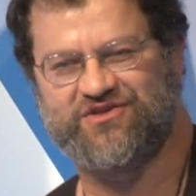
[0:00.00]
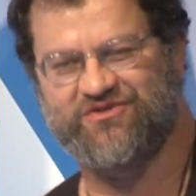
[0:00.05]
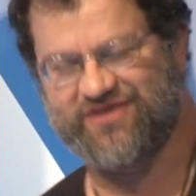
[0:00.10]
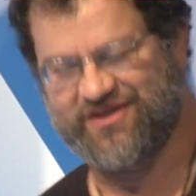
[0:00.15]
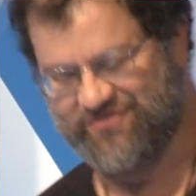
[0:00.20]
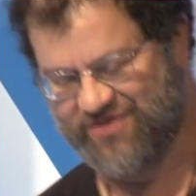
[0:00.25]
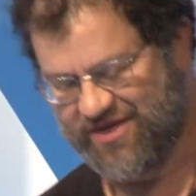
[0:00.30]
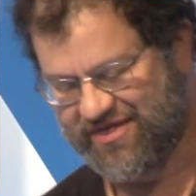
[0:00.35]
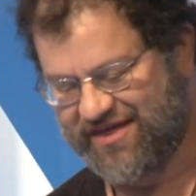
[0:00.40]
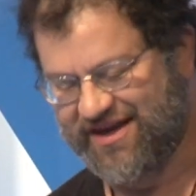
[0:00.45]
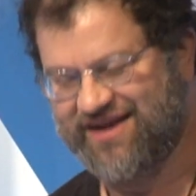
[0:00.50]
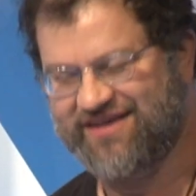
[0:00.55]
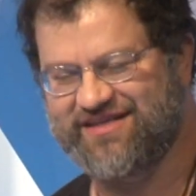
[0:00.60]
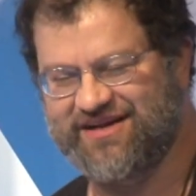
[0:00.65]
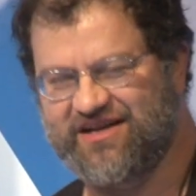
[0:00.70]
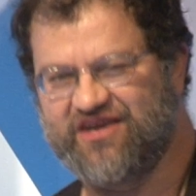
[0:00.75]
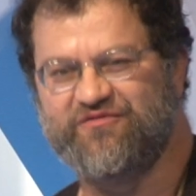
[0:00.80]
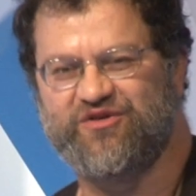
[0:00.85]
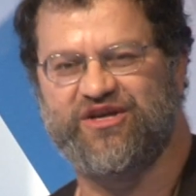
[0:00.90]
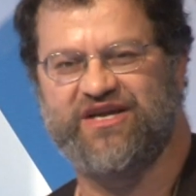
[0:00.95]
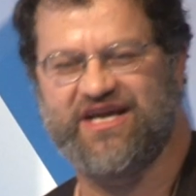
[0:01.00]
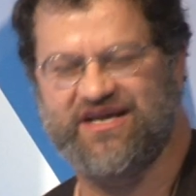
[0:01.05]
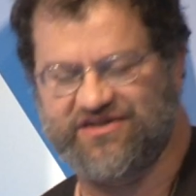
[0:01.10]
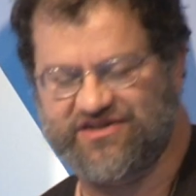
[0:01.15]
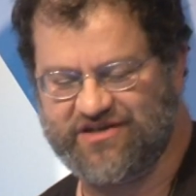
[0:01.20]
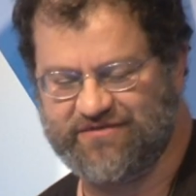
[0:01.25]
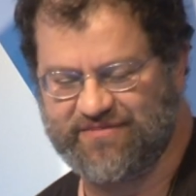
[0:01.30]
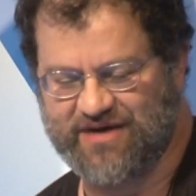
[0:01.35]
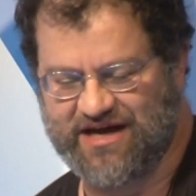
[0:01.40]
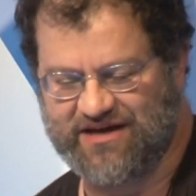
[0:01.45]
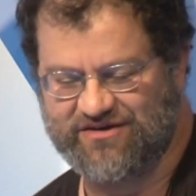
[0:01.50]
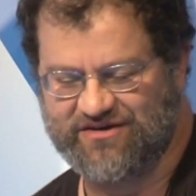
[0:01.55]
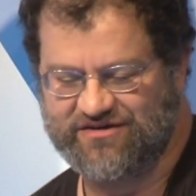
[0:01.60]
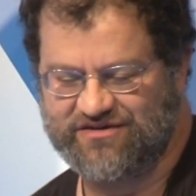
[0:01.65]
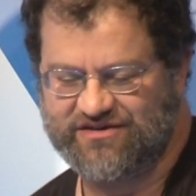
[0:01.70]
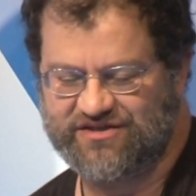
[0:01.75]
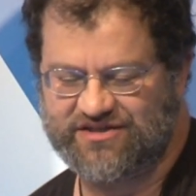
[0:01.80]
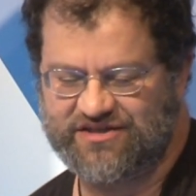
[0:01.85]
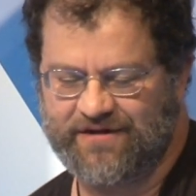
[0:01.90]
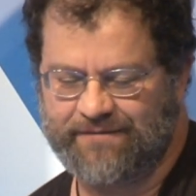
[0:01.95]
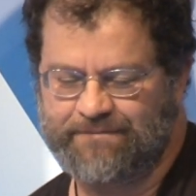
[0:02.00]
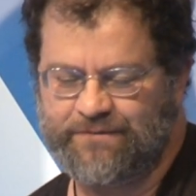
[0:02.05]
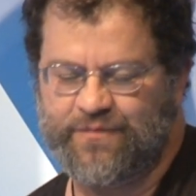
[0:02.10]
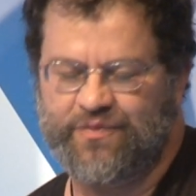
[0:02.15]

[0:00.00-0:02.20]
or that we think that communication matters.